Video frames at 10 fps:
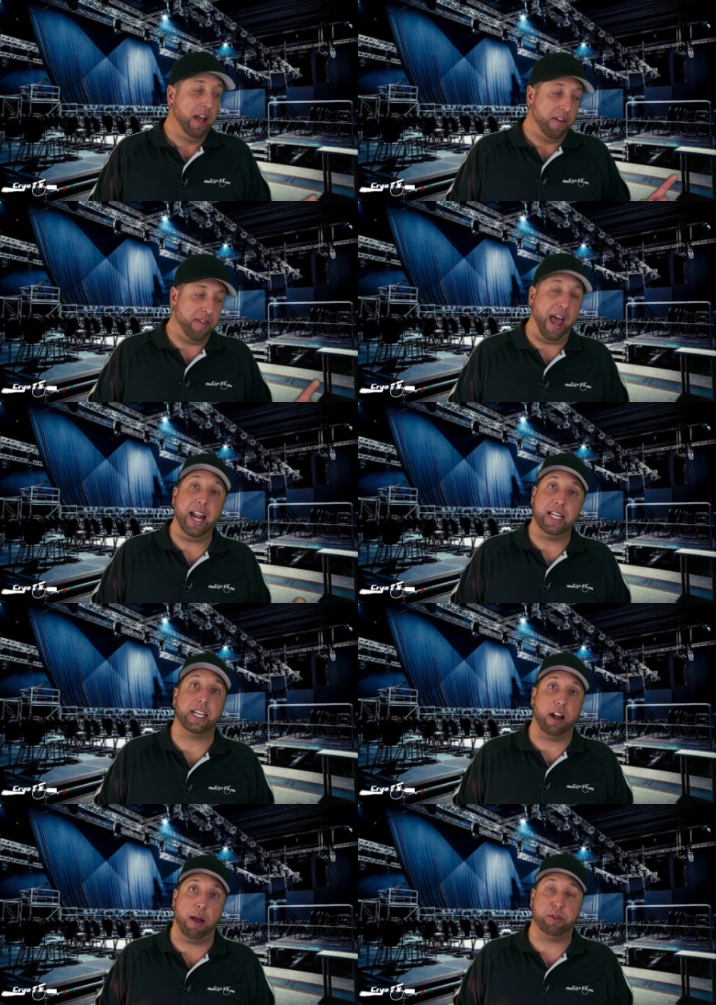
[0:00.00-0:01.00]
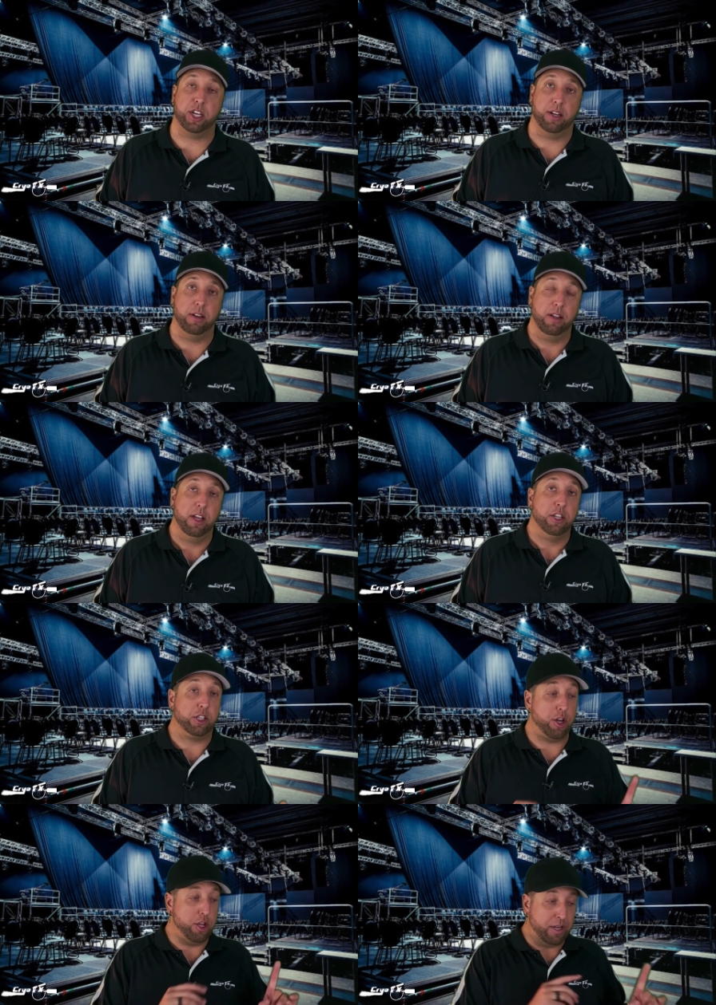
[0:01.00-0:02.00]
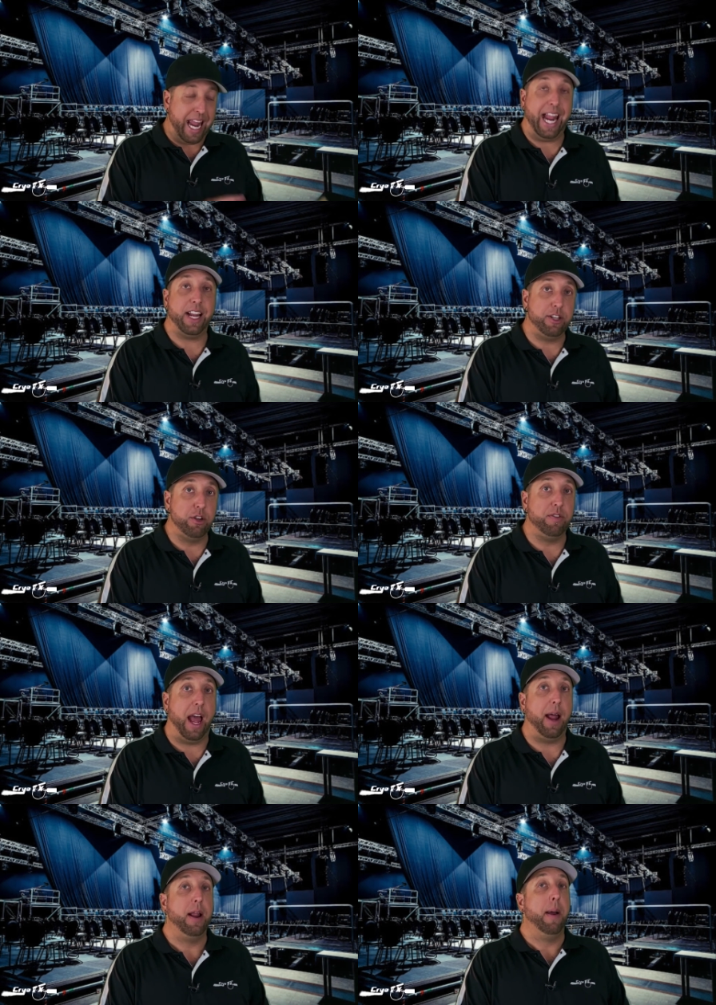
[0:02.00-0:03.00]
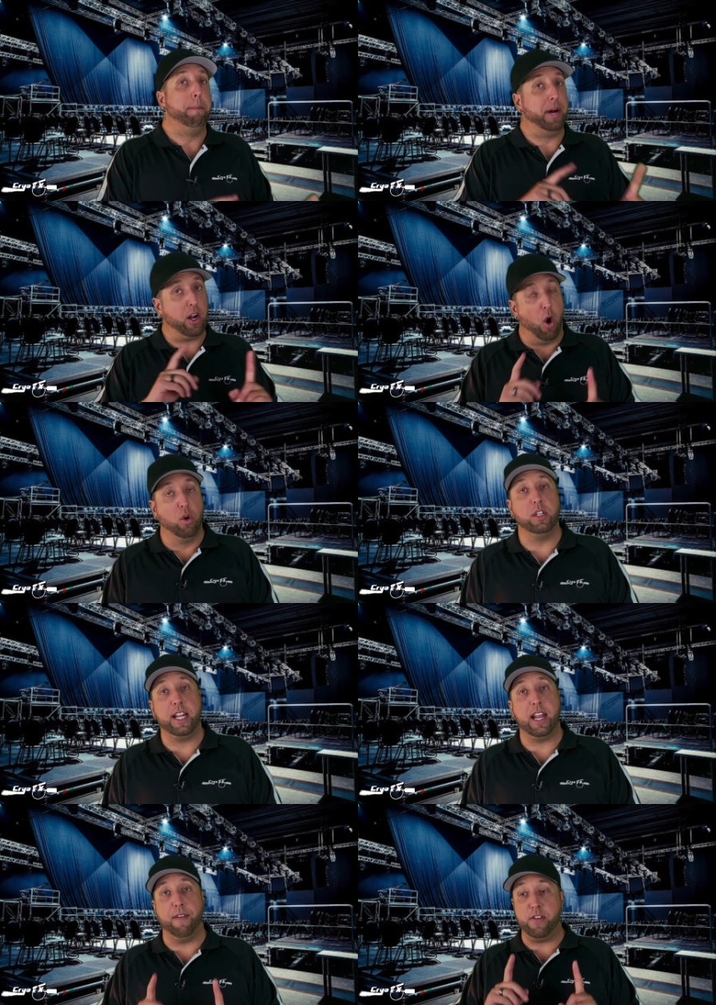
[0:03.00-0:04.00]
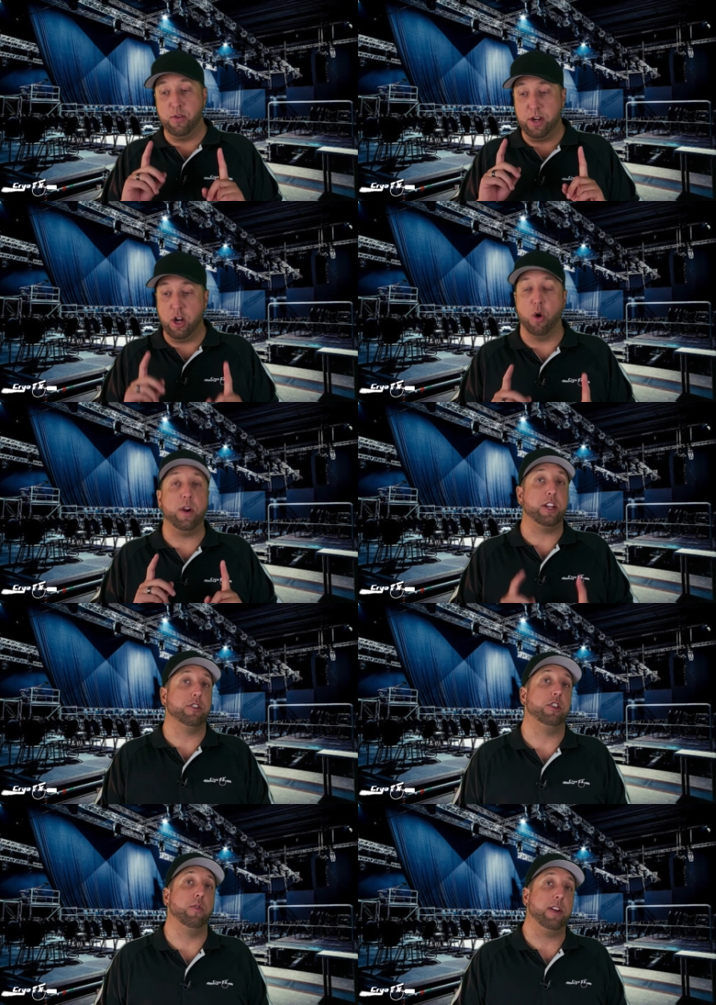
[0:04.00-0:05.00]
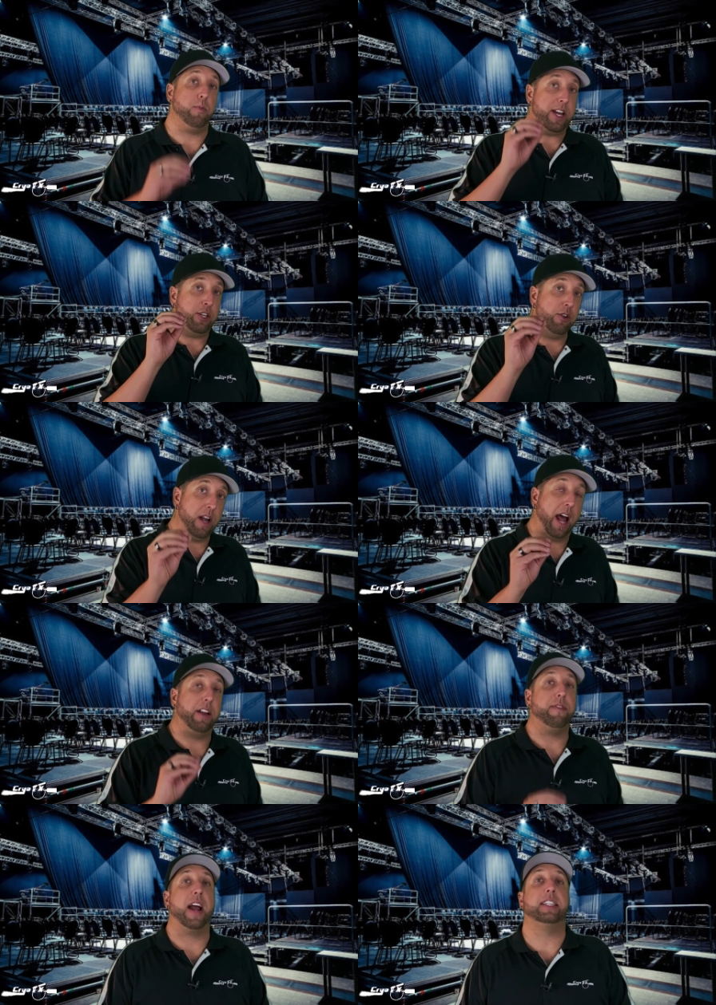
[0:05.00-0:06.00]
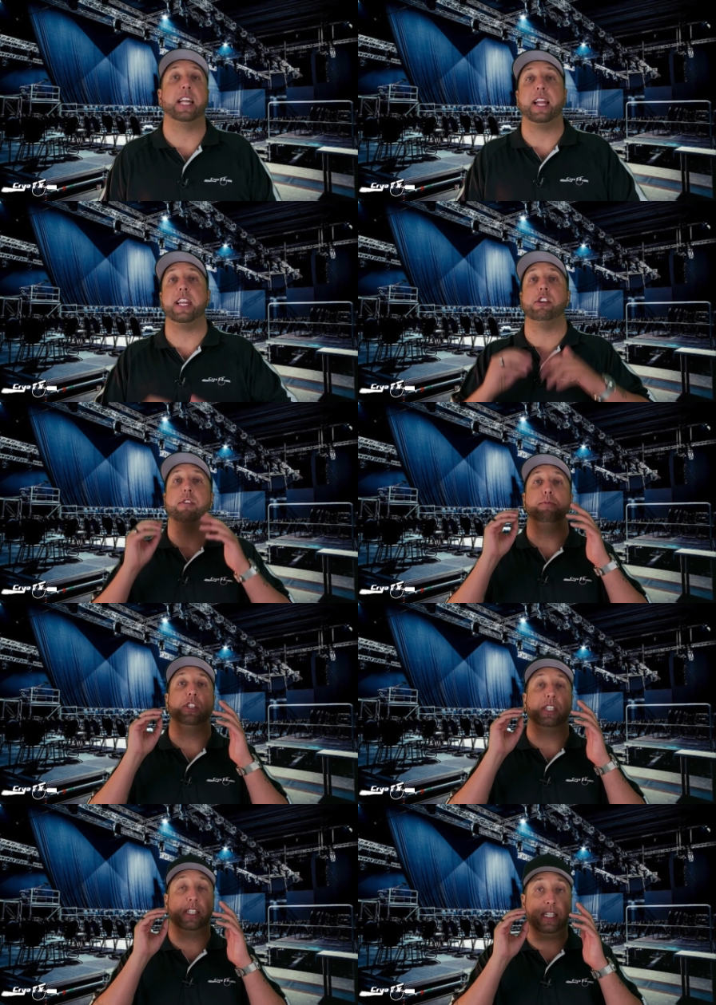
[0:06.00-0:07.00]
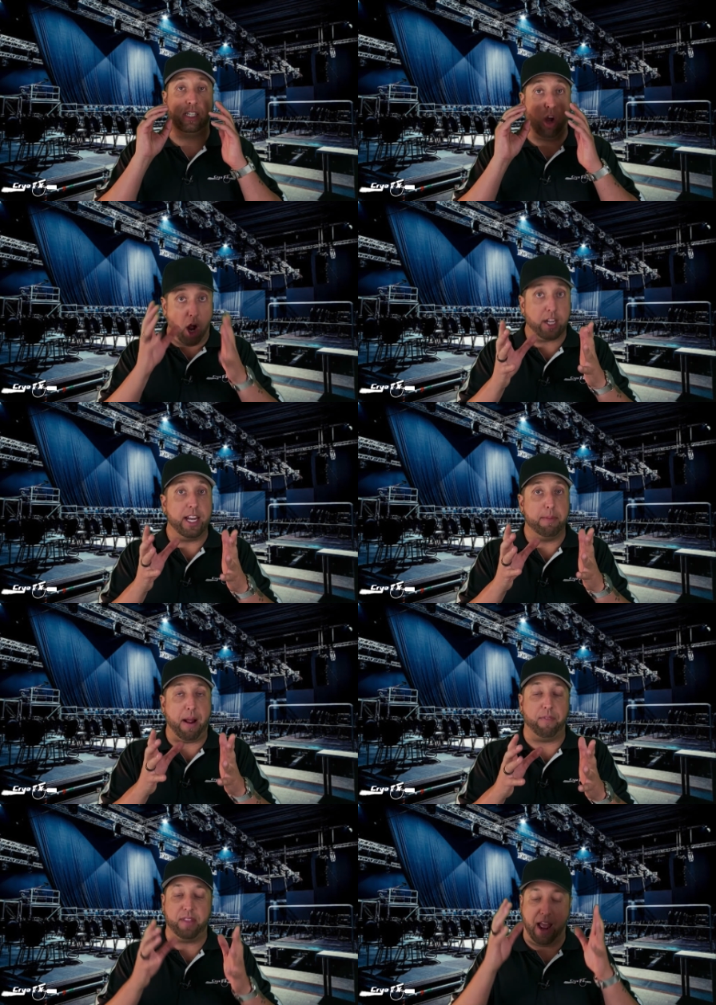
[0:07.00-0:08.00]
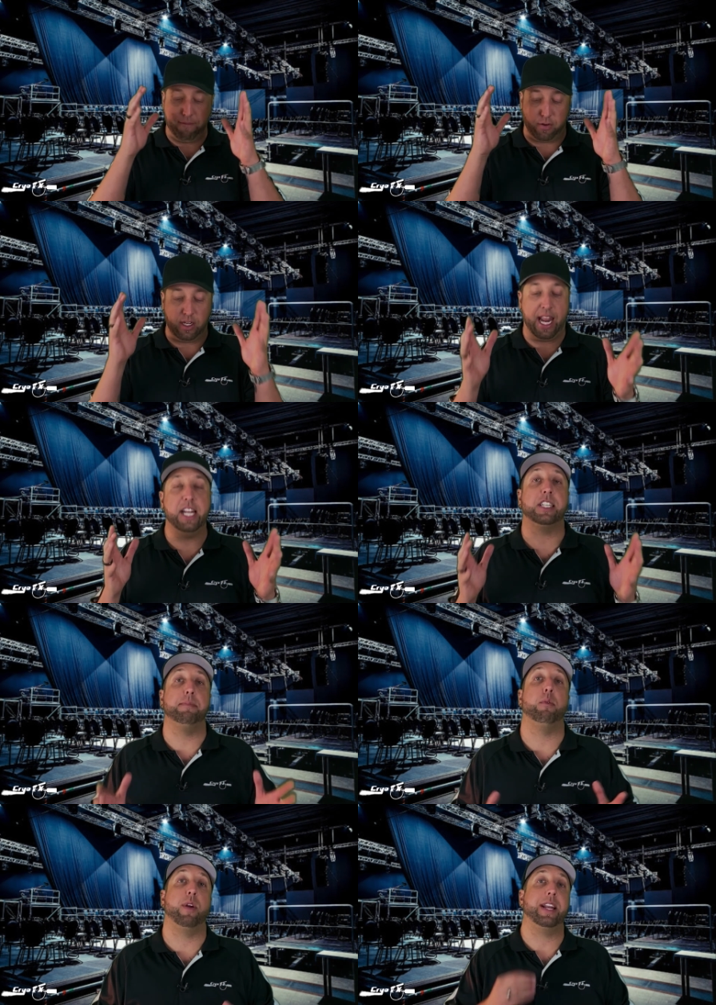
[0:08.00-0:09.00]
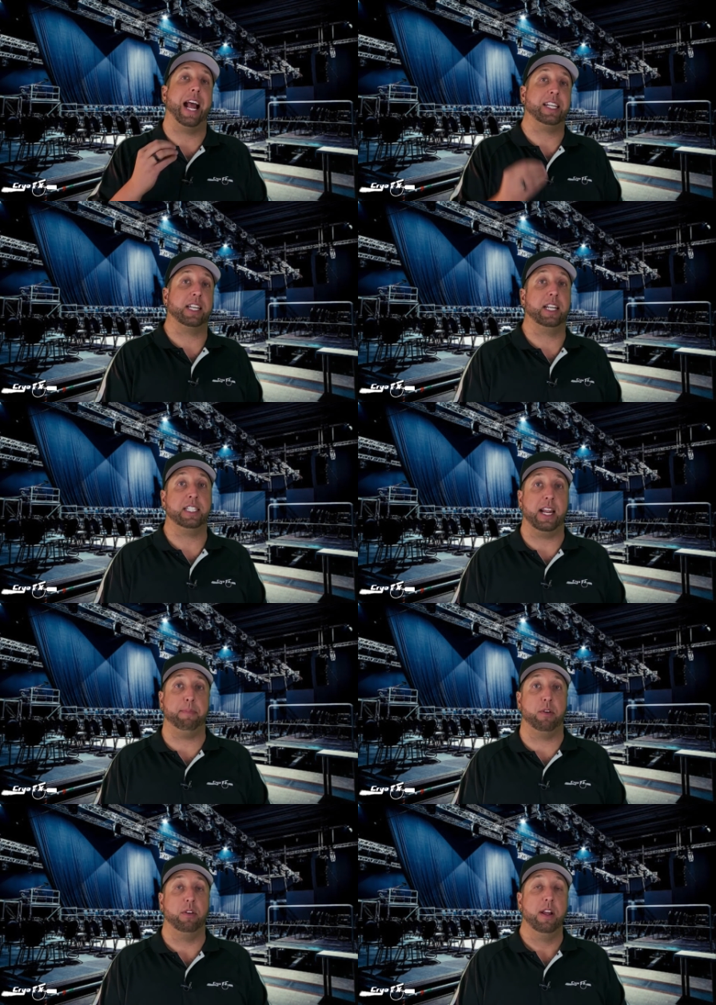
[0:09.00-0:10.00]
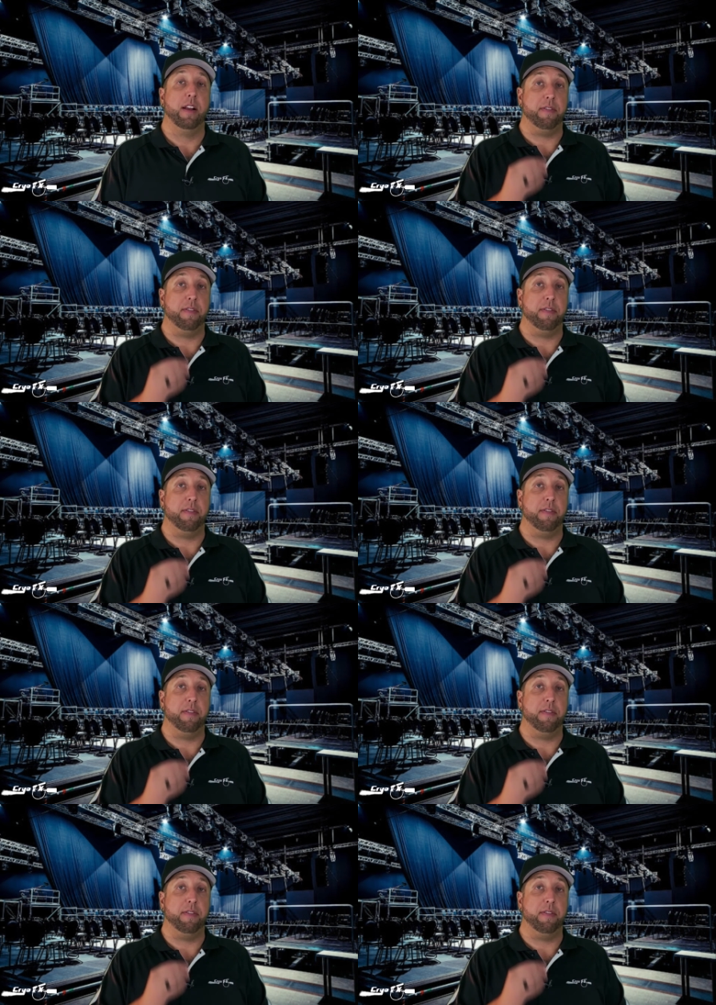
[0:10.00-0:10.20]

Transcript: that is an option. So you can do that, but only if you know what you're doing. We do not advise that here. I'm just talking about that for case in point as an example.